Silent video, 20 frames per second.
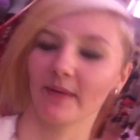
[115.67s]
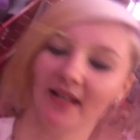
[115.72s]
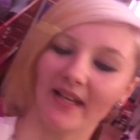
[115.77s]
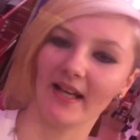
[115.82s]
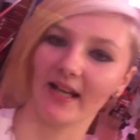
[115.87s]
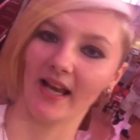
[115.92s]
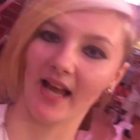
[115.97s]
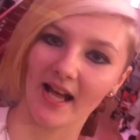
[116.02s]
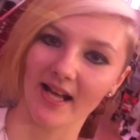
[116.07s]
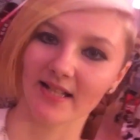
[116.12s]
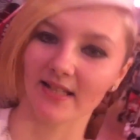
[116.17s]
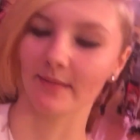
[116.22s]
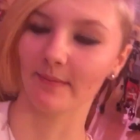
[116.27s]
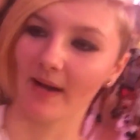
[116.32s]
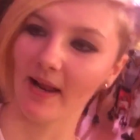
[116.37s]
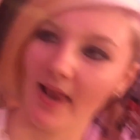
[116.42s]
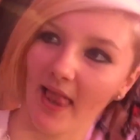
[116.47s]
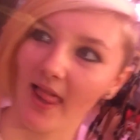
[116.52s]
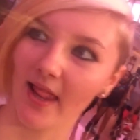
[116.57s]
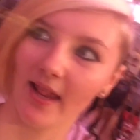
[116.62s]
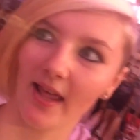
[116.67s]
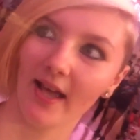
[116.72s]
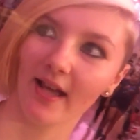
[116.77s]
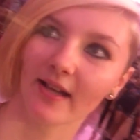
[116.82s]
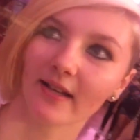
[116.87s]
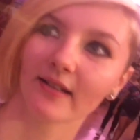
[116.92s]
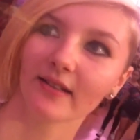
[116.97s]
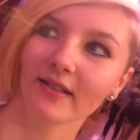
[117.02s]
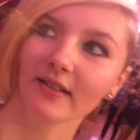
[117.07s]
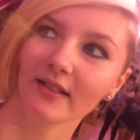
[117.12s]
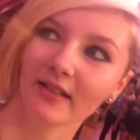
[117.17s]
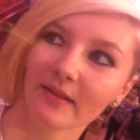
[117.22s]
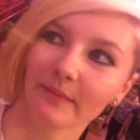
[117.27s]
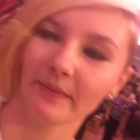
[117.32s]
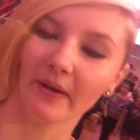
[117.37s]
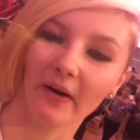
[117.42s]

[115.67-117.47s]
being in lines, blah blah blah.